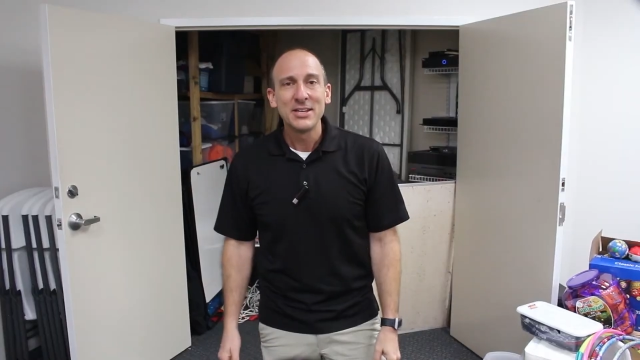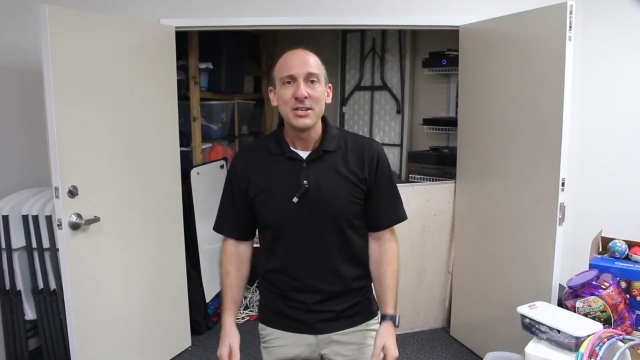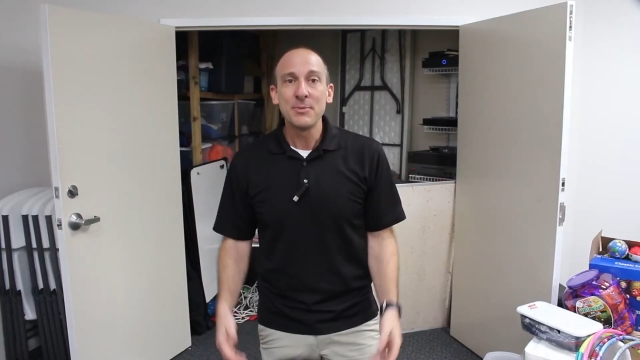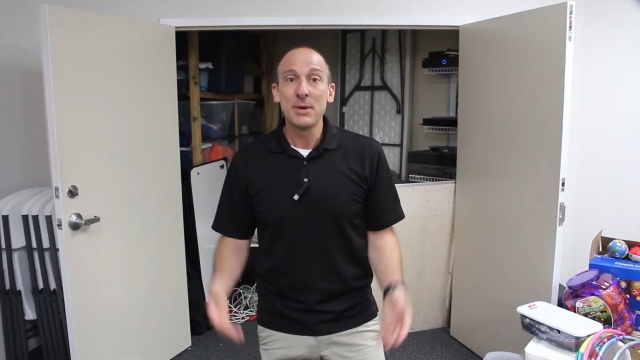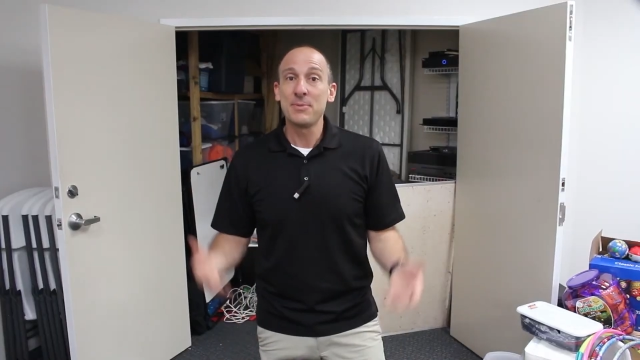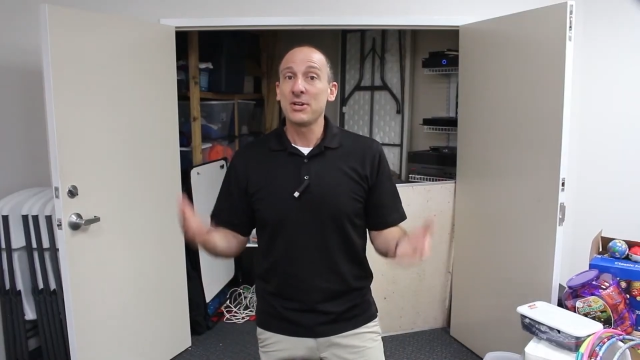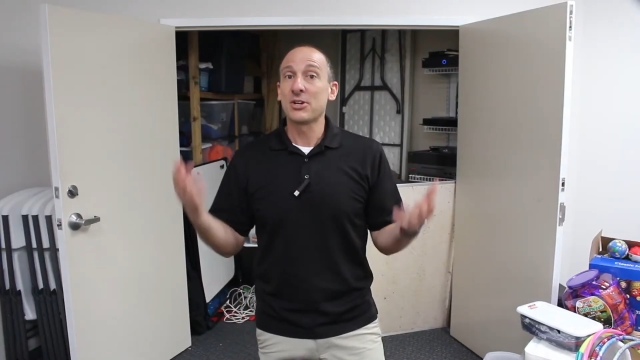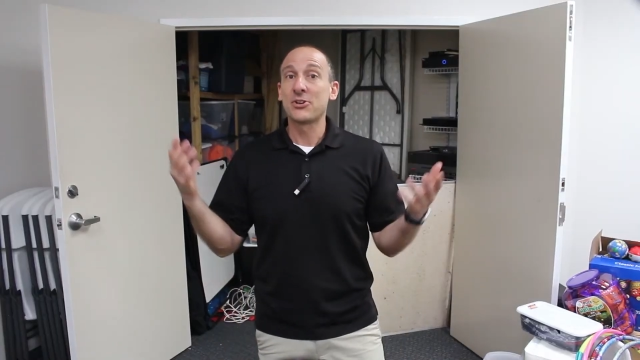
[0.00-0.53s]
You
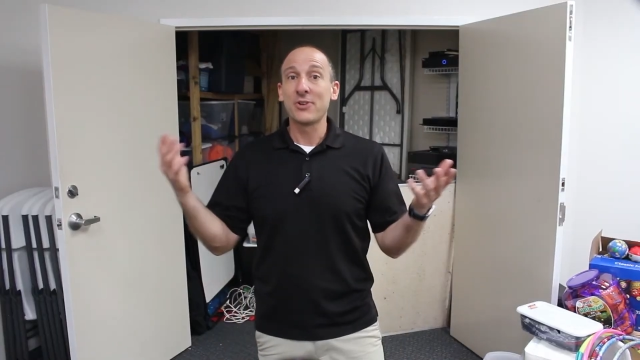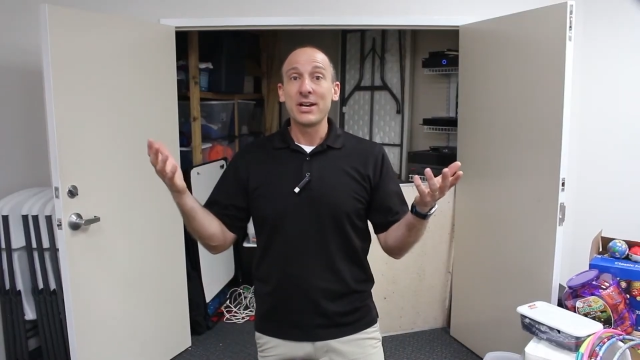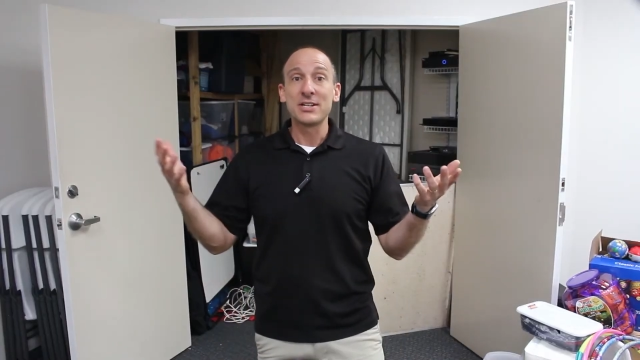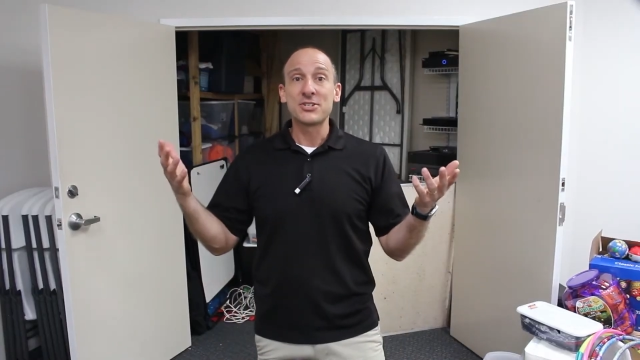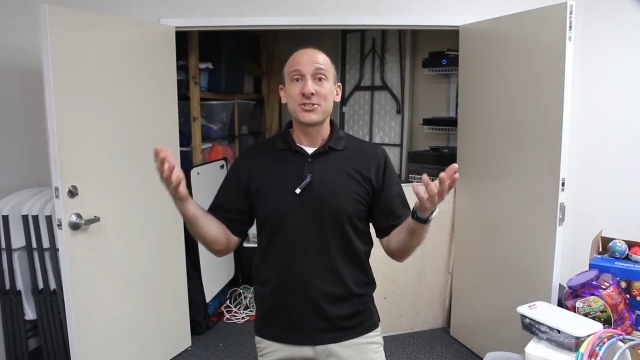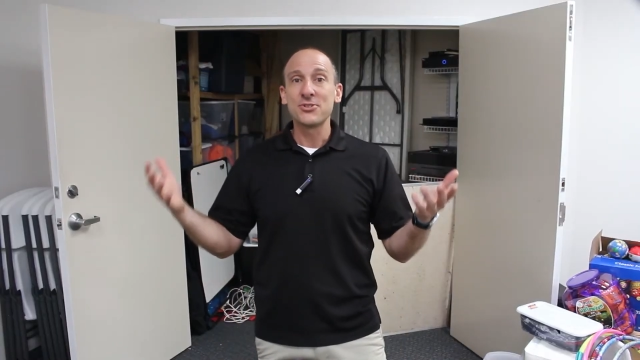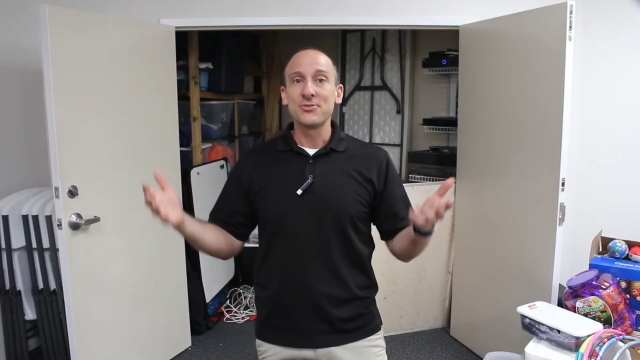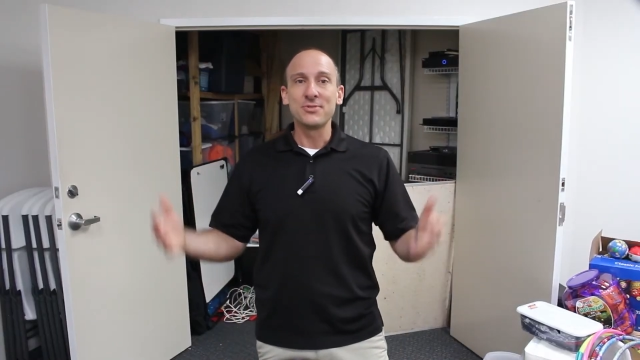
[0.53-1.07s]
might be a
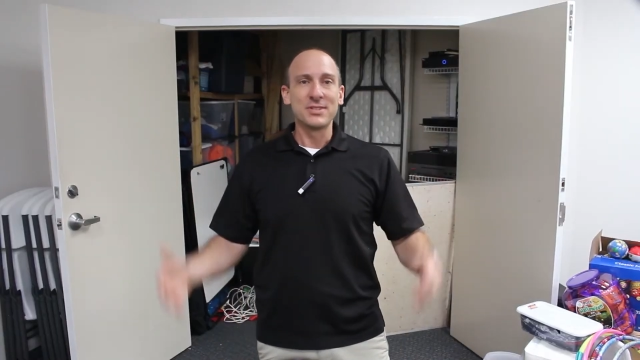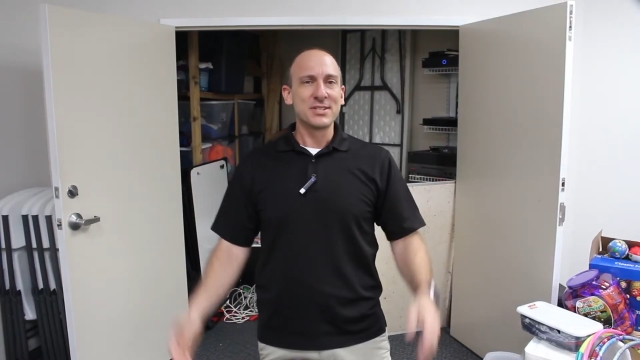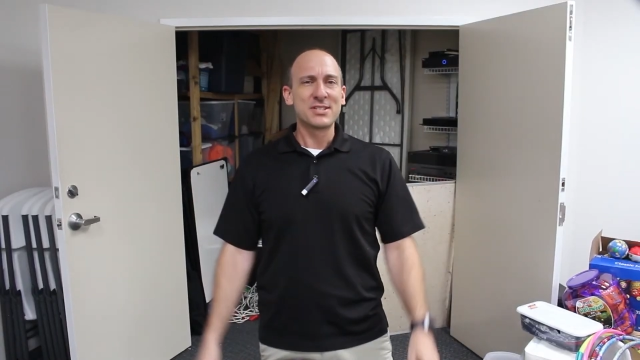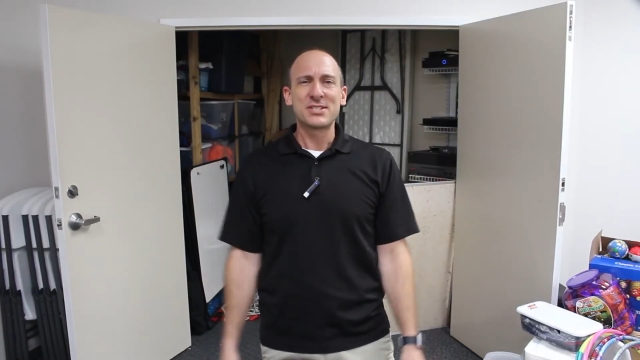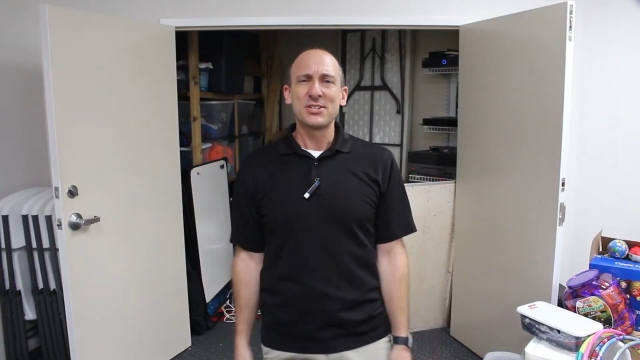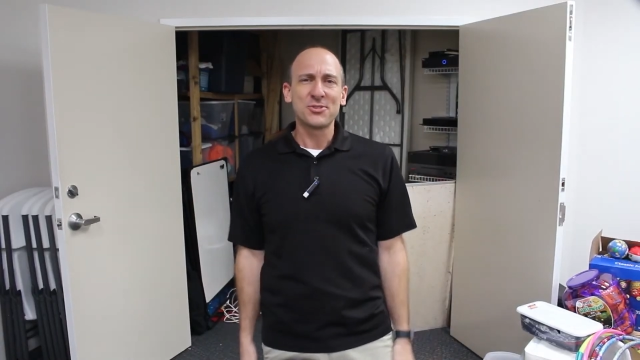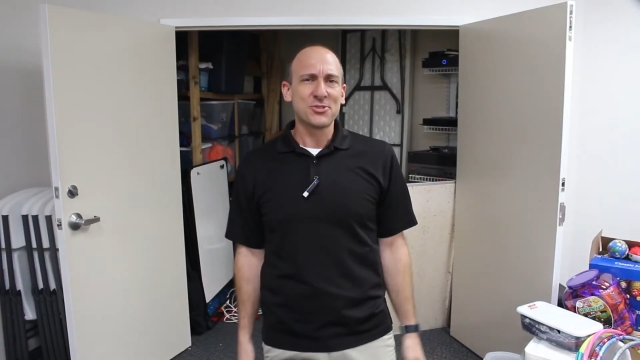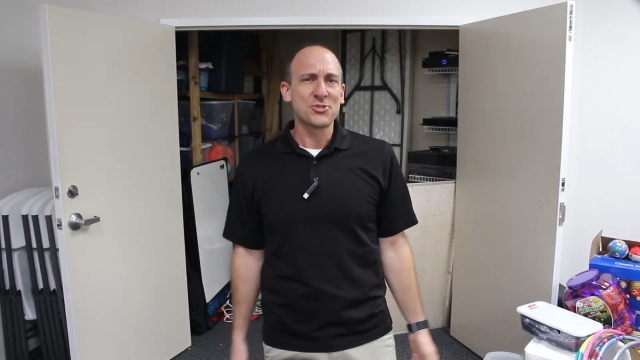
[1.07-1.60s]
great student and still